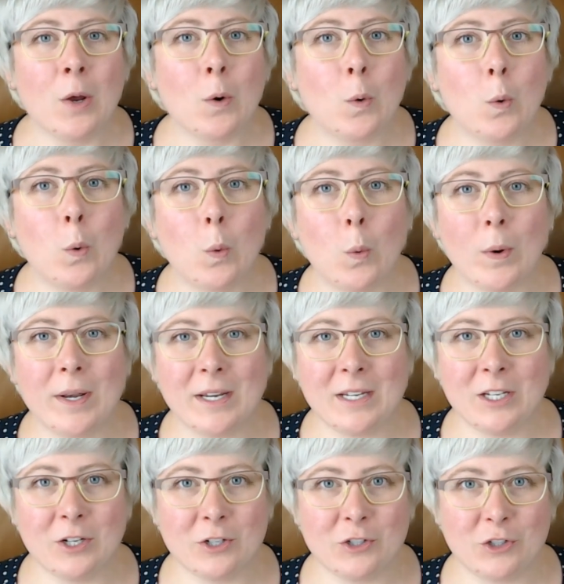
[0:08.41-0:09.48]

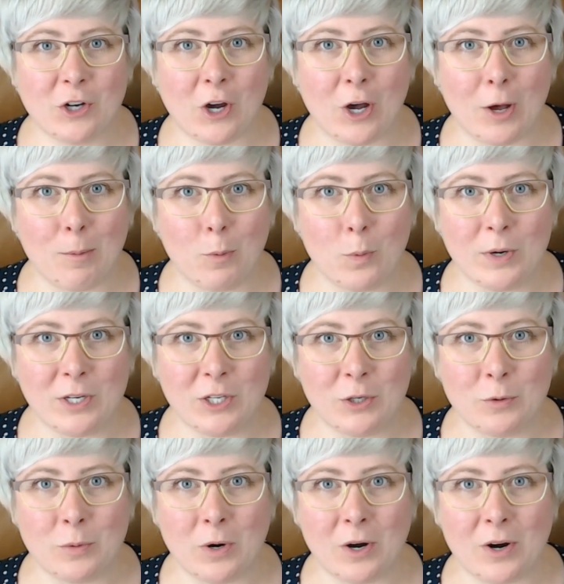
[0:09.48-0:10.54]
quitting your job when you
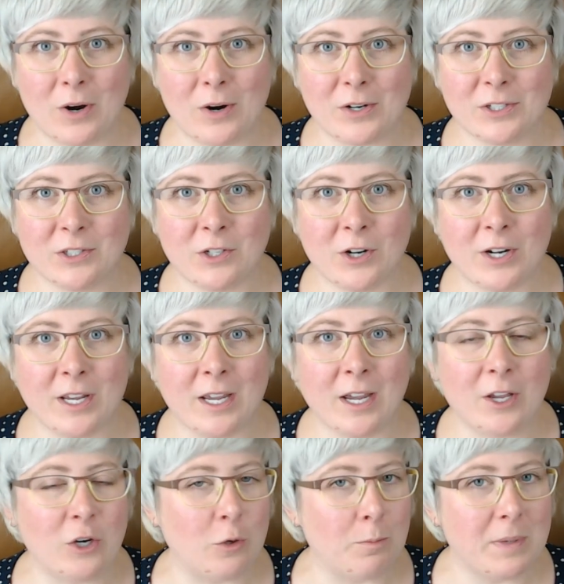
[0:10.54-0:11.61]
are starting a
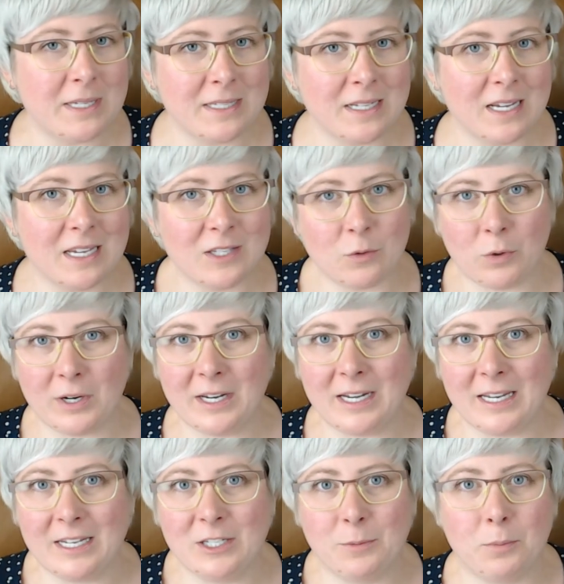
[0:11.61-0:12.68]
new business or getting
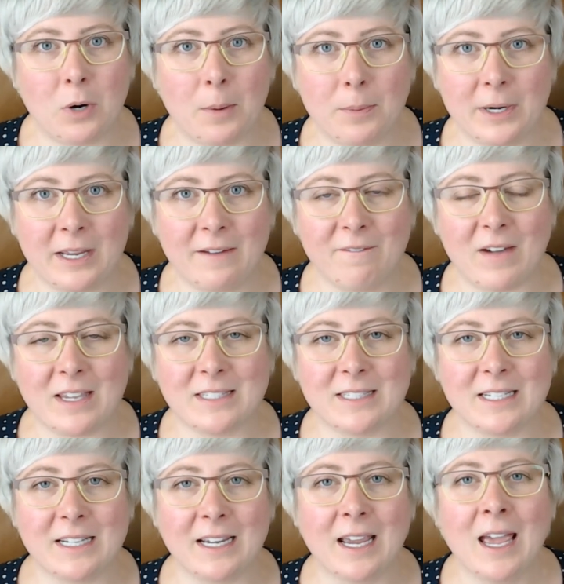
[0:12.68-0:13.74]
into property
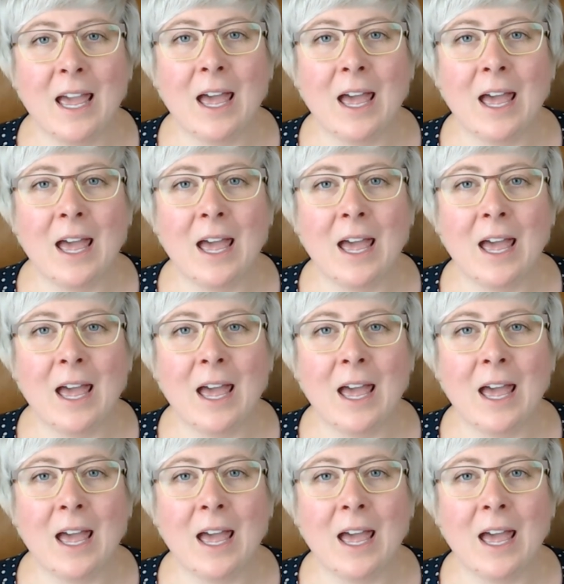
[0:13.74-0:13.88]
investing